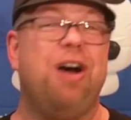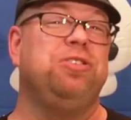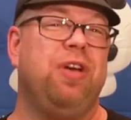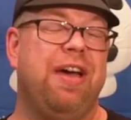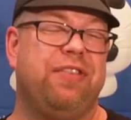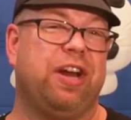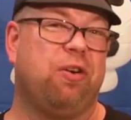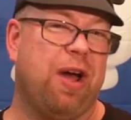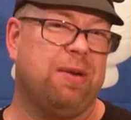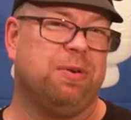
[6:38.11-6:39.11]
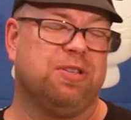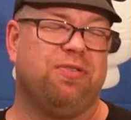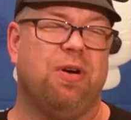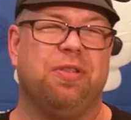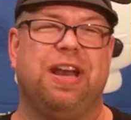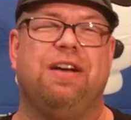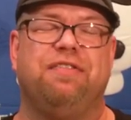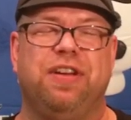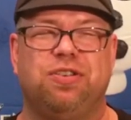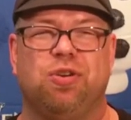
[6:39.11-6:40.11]
I also have an Incredibles phone that I'll
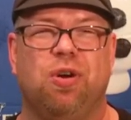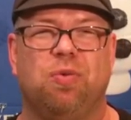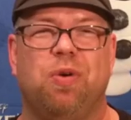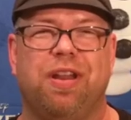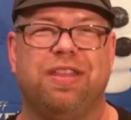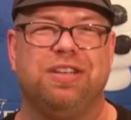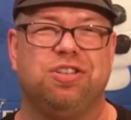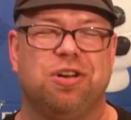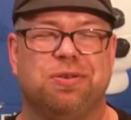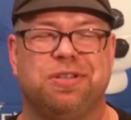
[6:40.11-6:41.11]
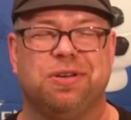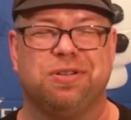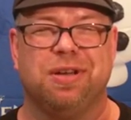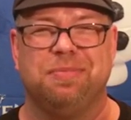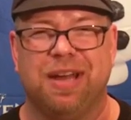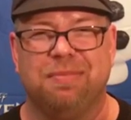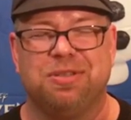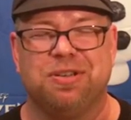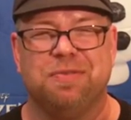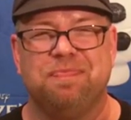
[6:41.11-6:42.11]
feature on one of these shows here sometime
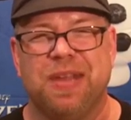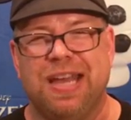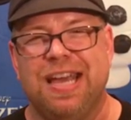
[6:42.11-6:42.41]
soon.